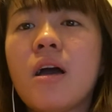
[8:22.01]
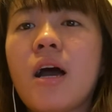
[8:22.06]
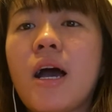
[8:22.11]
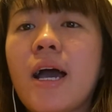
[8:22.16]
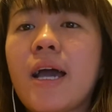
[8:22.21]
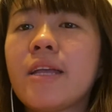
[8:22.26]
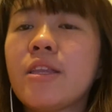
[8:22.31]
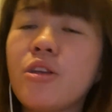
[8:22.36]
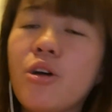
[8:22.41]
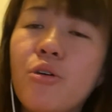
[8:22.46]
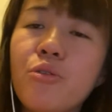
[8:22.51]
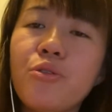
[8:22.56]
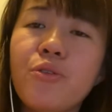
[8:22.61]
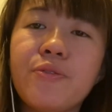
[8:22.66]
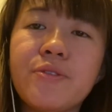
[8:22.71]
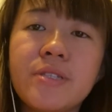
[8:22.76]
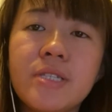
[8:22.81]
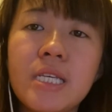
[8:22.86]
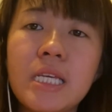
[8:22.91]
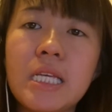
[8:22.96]
I know you've
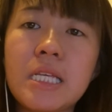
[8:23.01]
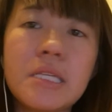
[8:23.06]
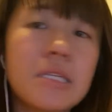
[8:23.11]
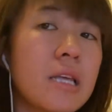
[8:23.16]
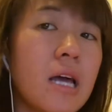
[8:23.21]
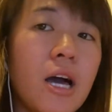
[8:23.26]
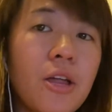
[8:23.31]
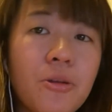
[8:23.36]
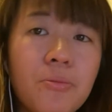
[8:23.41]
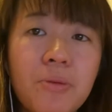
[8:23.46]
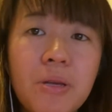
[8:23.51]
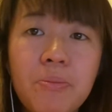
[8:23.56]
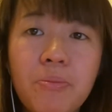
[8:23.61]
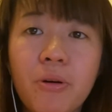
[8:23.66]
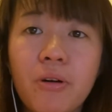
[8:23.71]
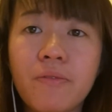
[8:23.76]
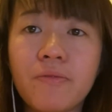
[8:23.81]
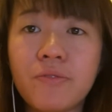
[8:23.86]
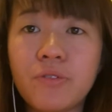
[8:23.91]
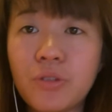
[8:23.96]
seen other
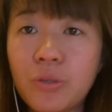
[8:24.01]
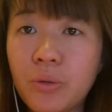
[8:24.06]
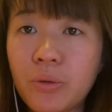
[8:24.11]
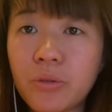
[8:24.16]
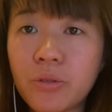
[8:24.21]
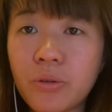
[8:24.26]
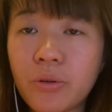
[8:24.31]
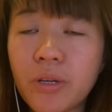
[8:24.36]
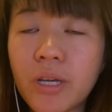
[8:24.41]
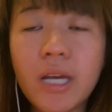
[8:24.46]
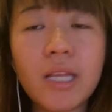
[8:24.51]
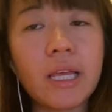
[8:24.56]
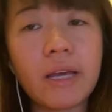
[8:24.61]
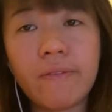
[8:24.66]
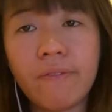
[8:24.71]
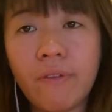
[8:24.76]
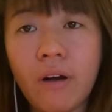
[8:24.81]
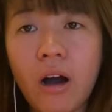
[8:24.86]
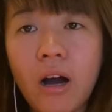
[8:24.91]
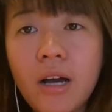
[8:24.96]
people doing it, like
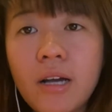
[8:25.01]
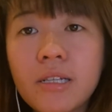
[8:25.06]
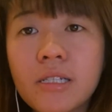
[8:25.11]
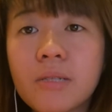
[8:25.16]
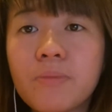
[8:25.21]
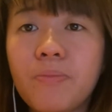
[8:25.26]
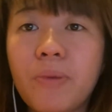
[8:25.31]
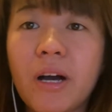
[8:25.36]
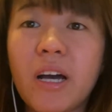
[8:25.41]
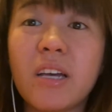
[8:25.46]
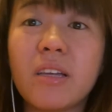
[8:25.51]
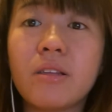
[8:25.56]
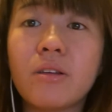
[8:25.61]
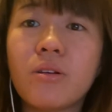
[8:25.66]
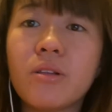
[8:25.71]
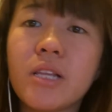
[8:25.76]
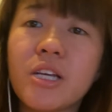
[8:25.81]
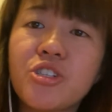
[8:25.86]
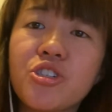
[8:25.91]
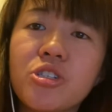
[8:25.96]
Vox, but
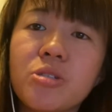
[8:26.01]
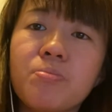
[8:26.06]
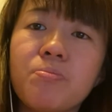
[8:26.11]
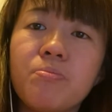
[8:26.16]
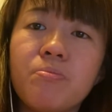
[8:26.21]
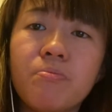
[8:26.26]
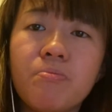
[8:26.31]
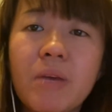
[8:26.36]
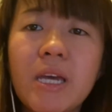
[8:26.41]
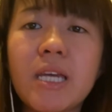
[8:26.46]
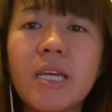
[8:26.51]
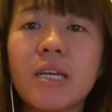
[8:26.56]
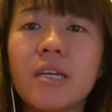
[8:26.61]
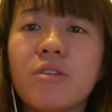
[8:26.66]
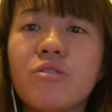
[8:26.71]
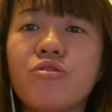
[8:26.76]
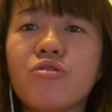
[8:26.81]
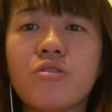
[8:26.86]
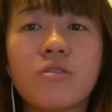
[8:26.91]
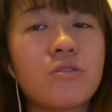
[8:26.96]
let's just make it
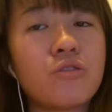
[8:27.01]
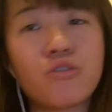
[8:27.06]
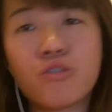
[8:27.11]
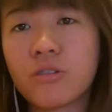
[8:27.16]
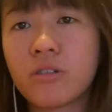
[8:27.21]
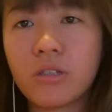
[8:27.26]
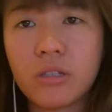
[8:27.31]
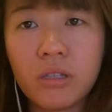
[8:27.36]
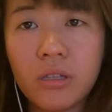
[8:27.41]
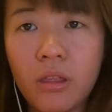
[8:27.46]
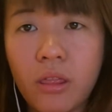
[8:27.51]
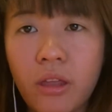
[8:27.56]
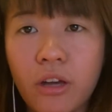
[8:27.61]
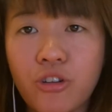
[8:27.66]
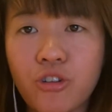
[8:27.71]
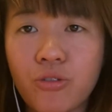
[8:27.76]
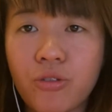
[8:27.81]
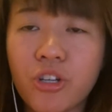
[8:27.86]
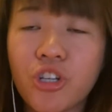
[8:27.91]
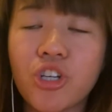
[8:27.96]
the
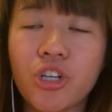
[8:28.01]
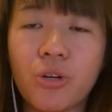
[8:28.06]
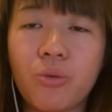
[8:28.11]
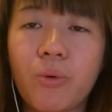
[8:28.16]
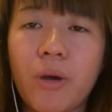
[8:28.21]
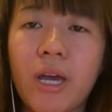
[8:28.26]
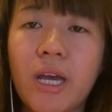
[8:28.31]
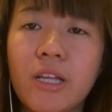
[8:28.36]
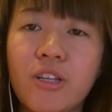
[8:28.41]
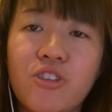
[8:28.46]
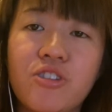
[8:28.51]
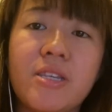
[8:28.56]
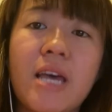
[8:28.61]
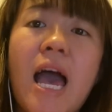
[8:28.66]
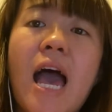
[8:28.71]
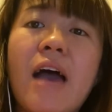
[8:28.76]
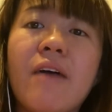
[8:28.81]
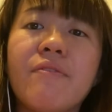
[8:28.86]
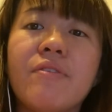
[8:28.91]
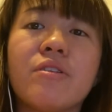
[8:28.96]
traditional way and just
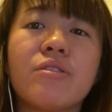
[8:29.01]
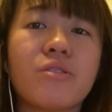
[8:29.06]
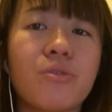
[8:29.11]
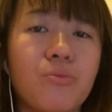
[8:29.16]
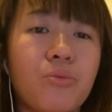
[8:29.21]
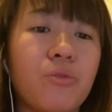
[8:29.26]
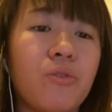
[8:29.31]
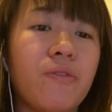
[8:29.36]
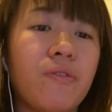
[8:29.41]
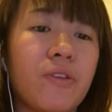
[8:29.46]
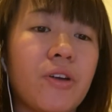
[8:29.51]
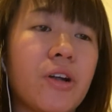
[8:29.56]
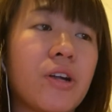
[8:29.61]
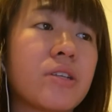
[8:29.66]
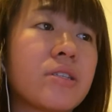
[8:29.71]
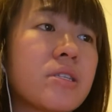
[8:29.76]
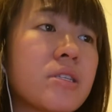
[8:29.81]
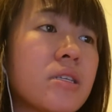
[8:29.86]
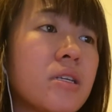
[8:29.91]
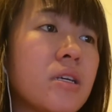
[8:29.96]
have it the rule of
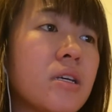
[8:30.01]
thirds.